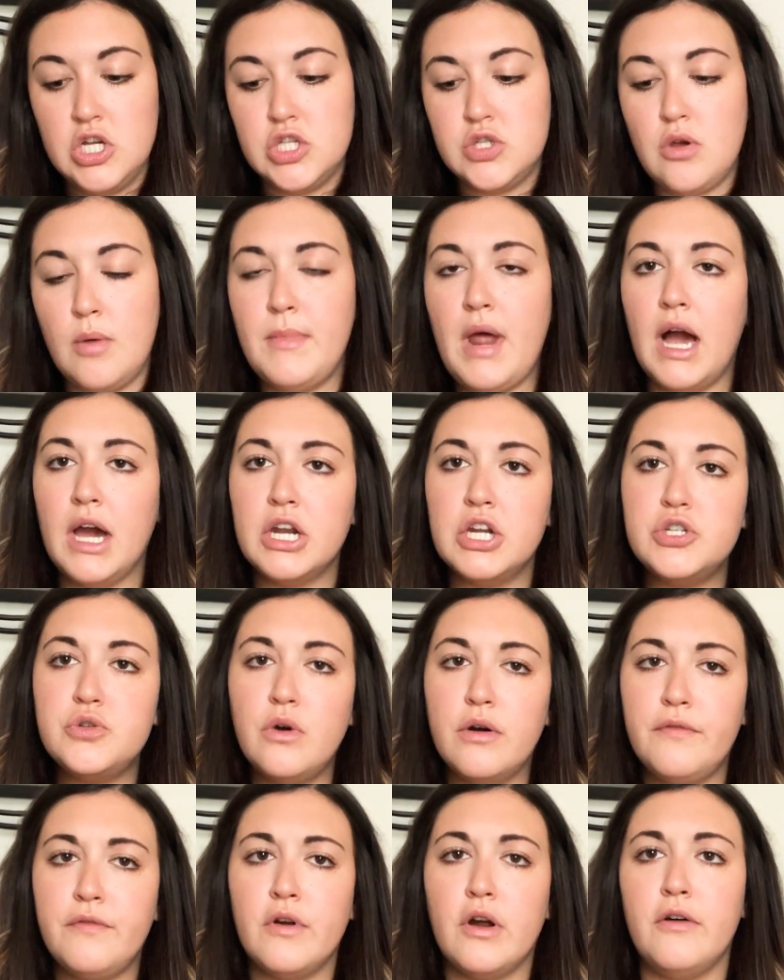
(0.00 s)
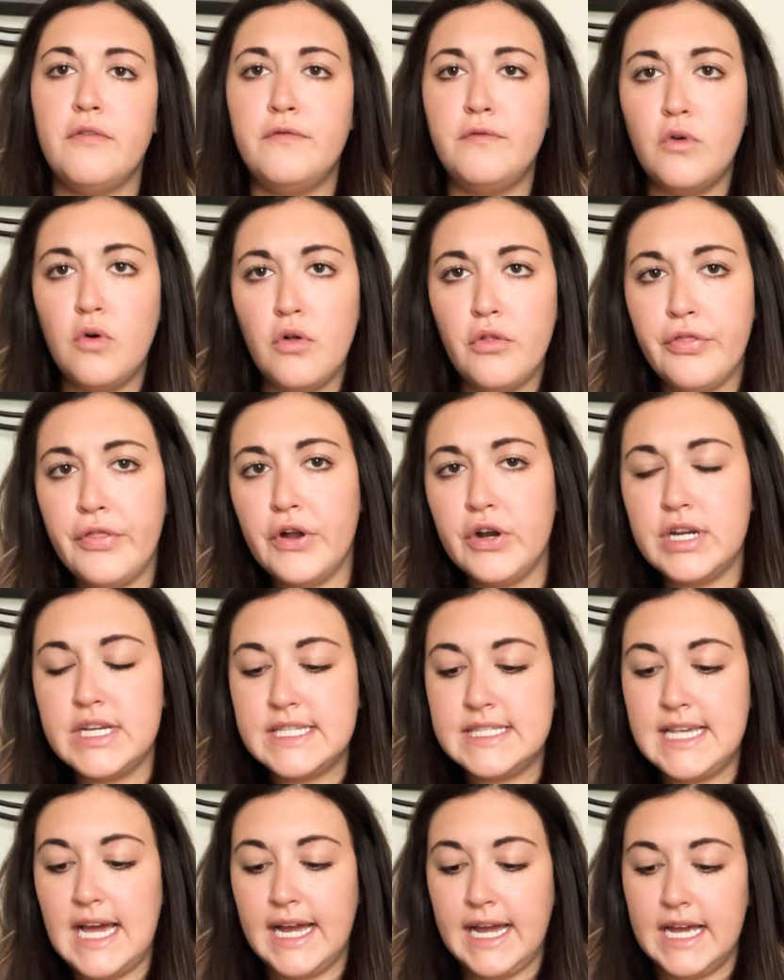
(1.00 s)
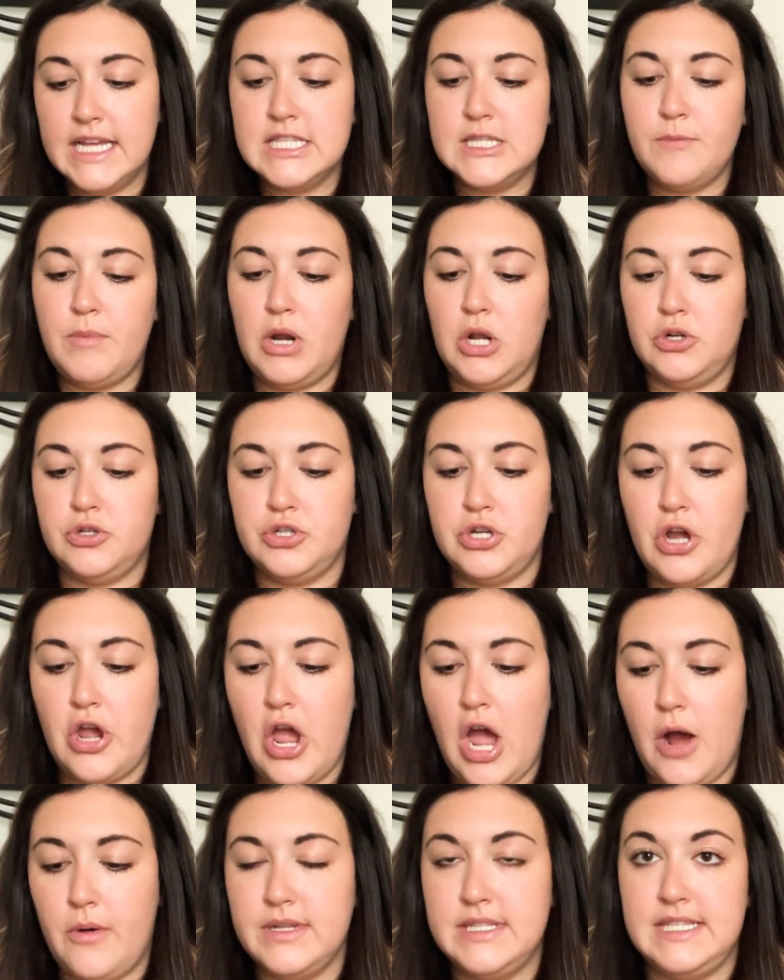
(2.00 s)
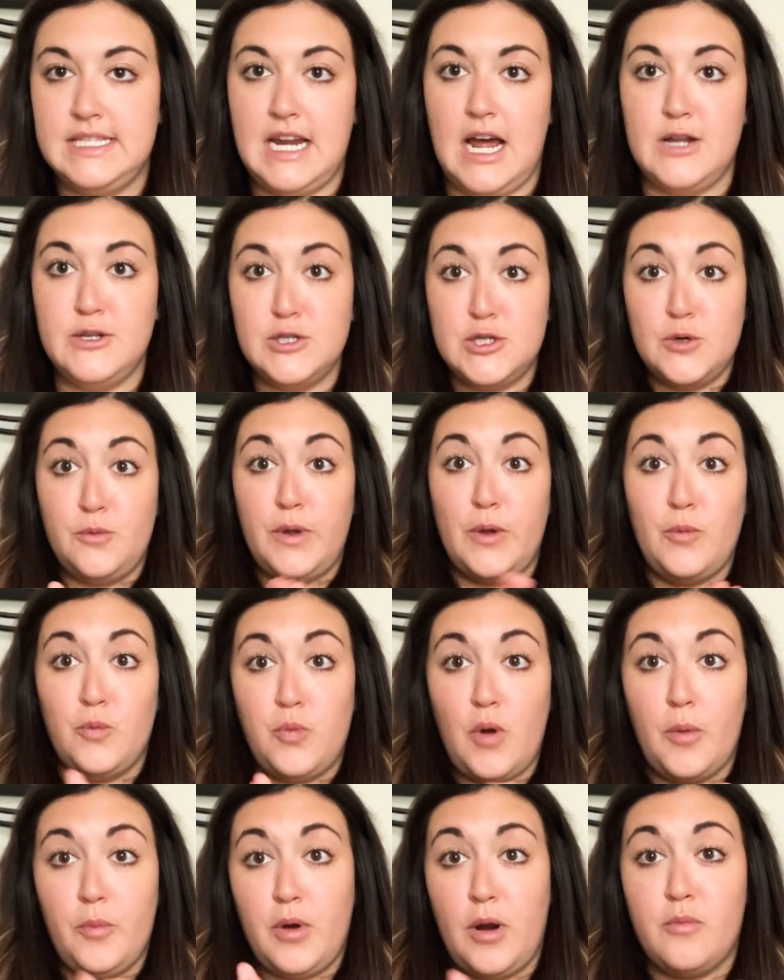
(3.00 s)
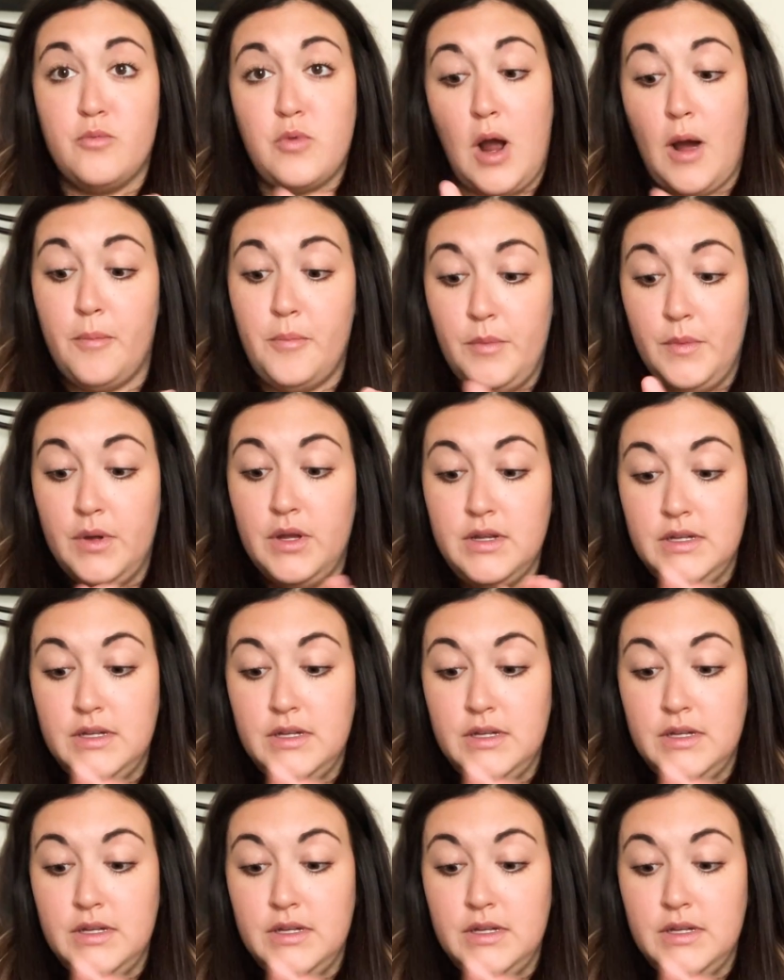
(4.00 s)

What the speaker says: So I'm not going to do it for a full 30 seconds, but I'll show you how it's done. So we rub, rub, rub.